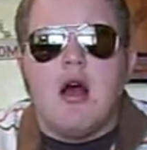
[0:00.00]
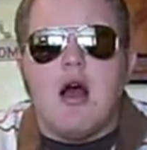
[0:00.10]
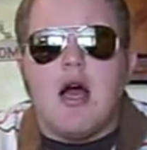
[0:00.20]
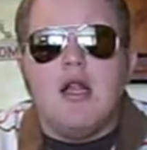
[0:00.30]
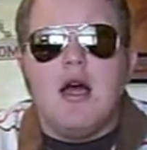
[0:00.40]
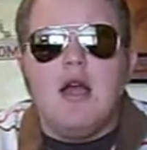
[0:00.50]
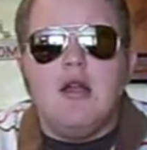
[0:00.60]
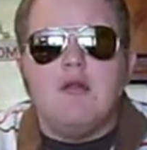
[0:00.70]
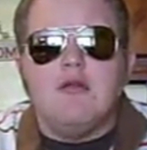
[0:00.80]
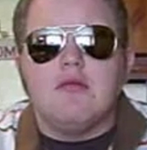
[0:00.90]
I like
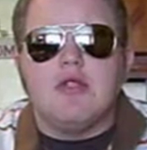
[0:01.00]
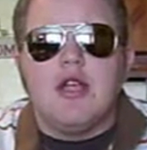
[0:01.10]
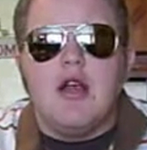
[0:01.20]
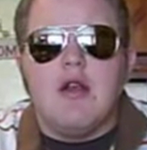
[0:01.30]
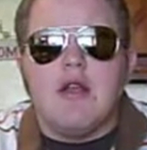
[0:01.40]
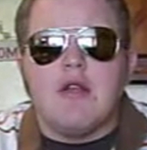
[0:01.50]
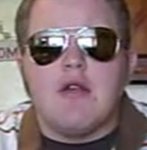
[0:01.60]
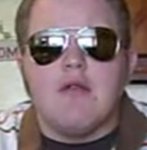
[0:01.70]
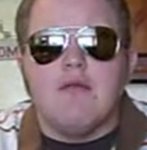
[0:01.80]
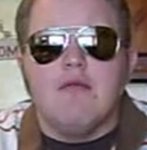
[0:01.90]
cherries.
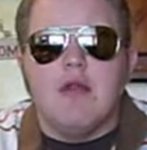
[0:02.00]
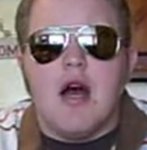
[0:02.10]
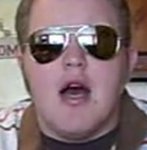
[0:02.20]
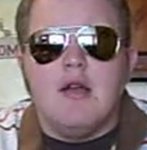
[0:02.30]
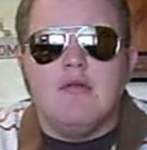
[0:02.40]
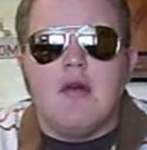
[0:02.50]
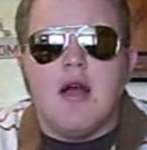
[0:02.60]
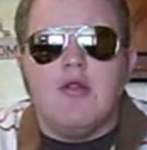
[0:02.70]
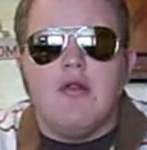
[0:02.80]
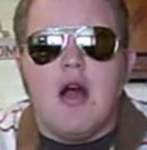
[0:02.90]
I
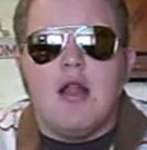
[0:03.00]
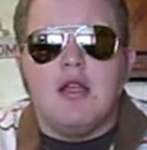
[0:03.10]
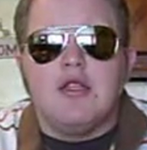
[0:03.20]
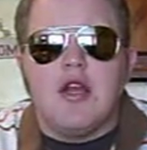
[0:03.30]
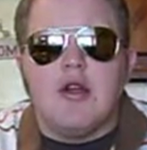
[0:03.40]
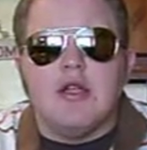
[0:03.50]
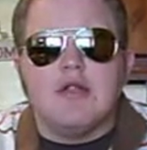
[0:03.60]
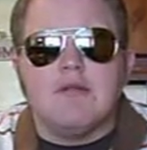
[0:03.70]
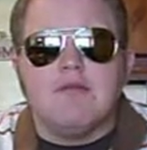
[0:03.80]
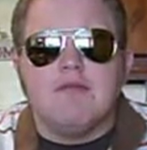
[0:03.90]
do not like
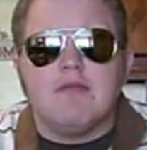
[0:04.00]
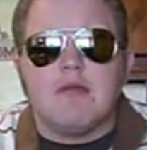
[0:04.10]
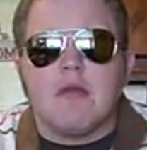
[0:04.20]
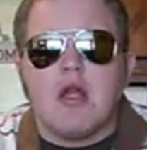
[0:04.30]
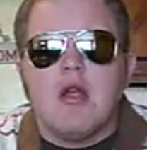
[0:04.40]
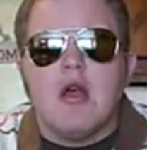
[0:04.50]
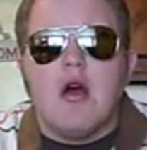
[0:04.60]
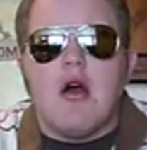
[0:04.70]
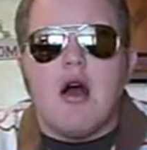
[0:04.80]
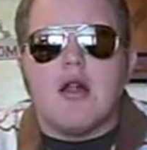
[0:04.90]
cherries.
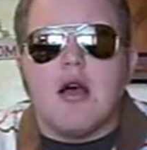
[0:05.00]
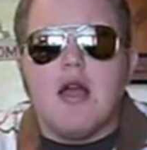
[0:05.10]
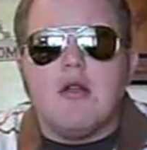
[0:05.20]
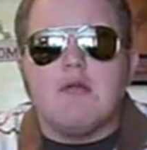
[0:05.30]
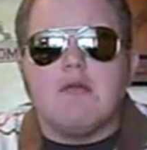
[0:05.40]
I like